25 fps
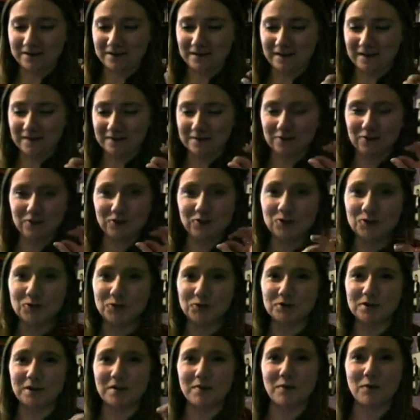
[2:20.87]
like the
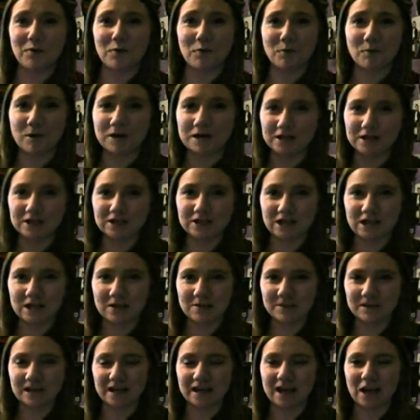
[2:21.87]
schools have Quidditch
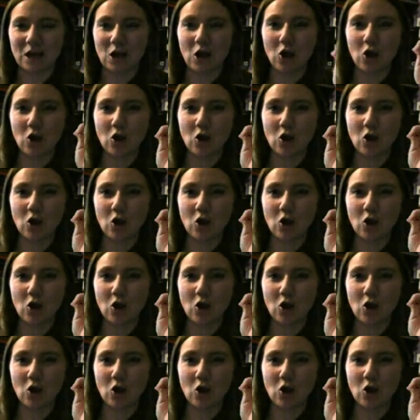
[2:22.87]
teams, like